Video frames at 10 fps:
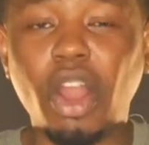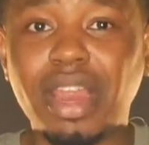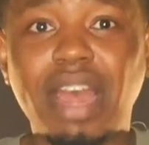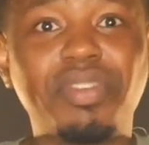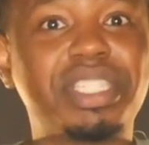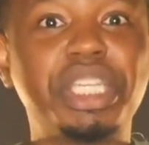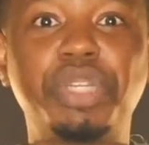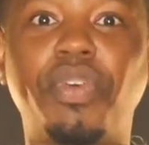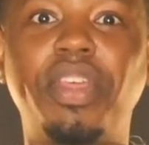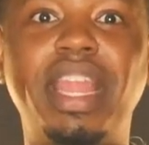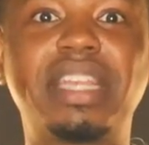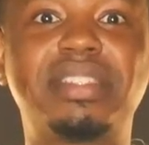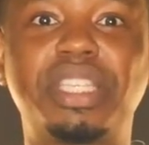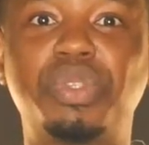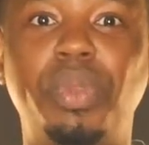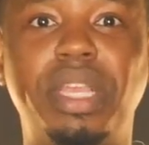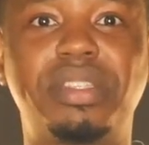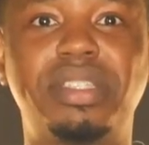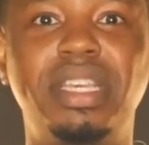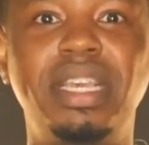our conversation for the next 6
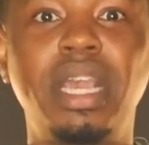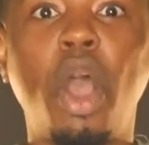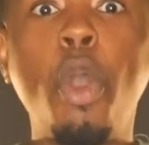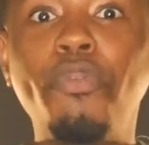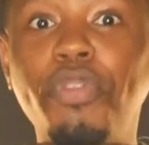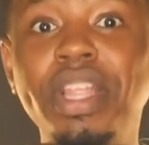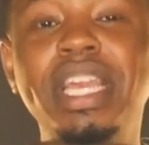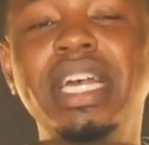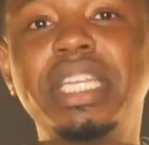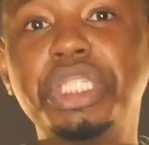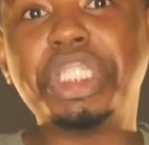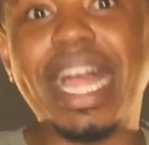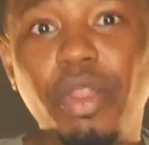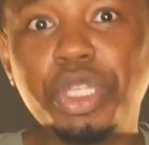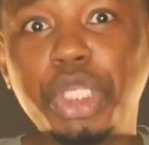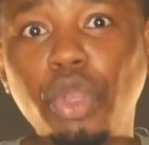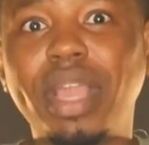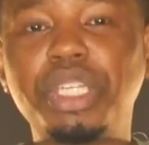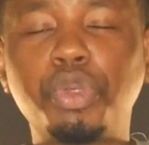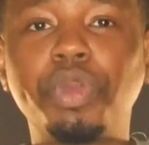weeks. Hopefully to challenge you
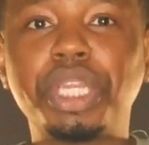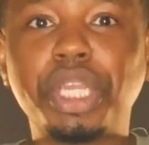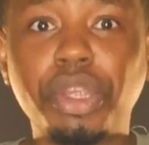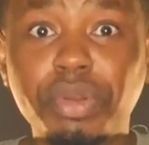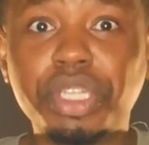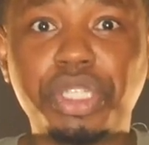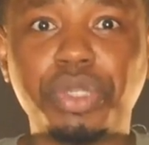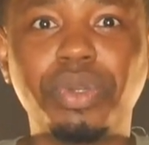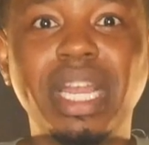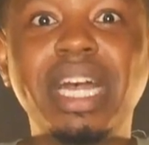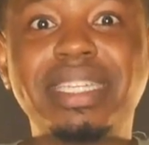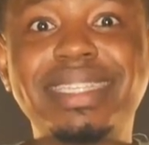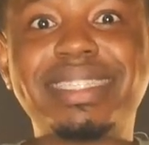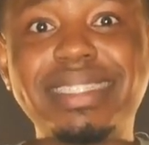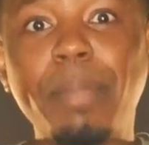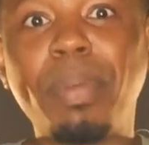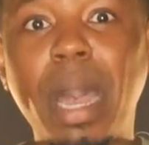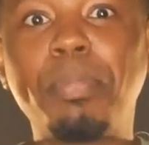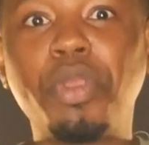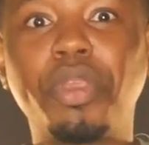and to encourage you to step
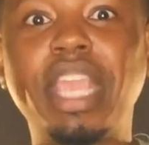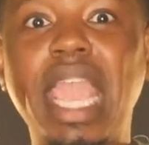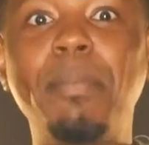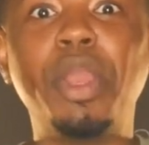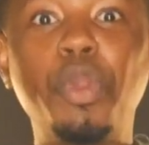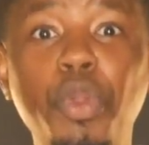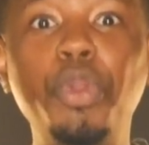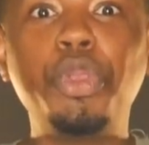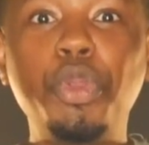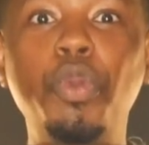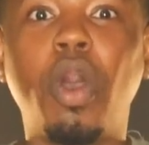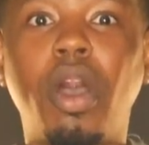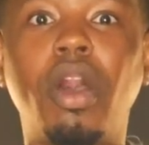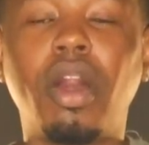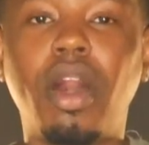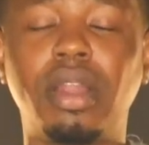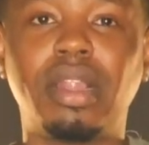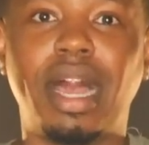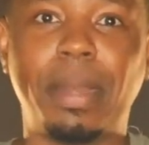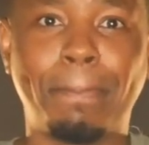up your game in who you are
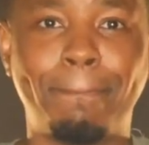online.